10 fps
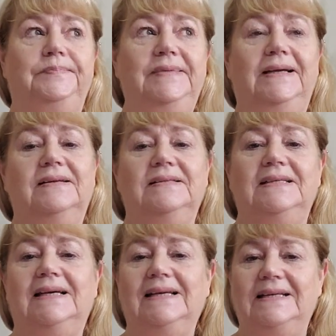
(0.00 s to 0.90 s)
Now,
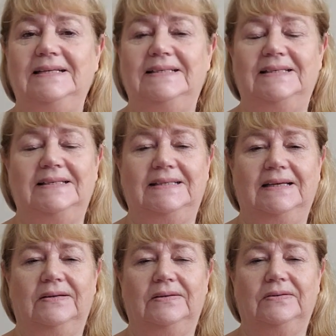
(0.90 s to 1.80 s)
today is the
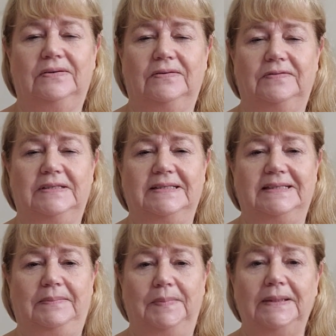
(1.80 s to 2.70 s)
2nd of
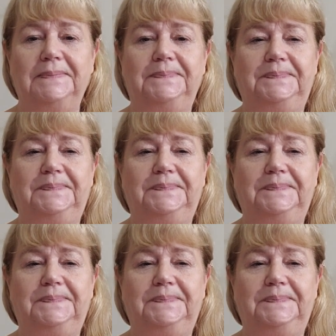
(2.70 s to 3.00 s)
December,